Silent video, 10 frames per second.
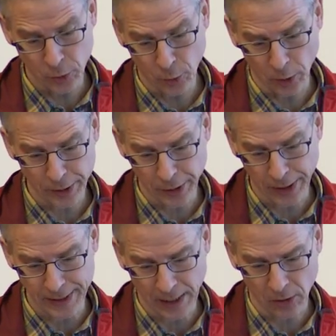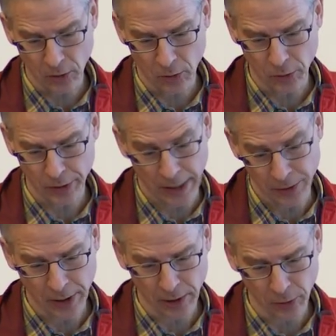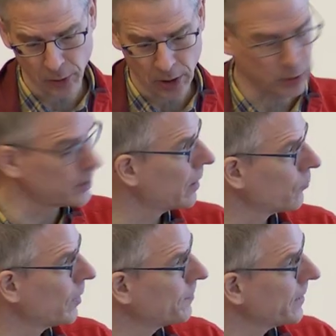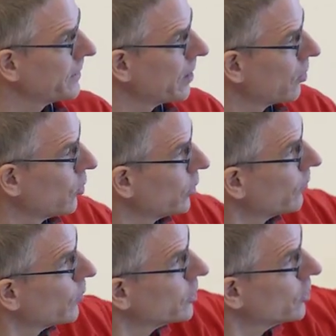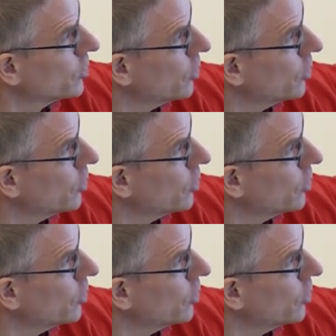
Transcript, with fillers: tool and you can download, you can go to our uh, website and download it. What this